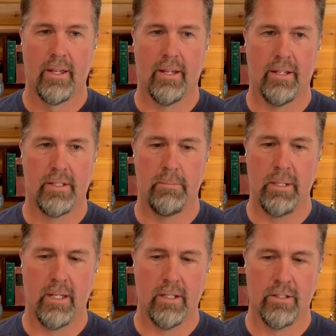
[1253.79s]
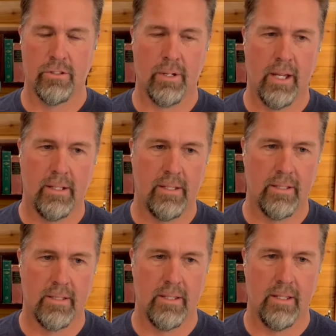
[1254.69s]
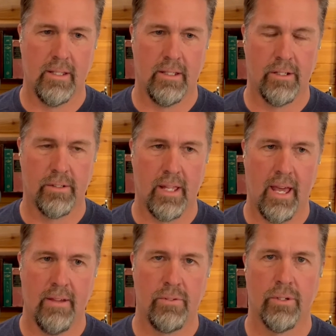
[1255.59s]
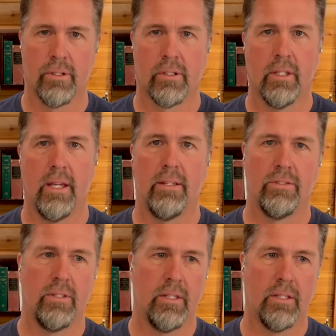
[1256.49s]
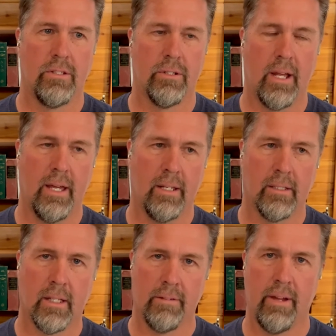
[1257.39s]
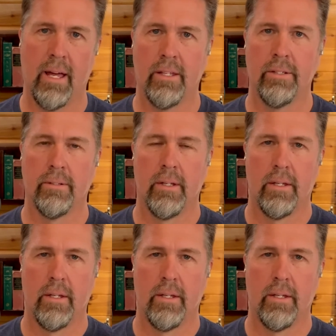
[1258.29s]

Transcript: to be hitting a stride, to see, to have your client see that you're adding a lot of value,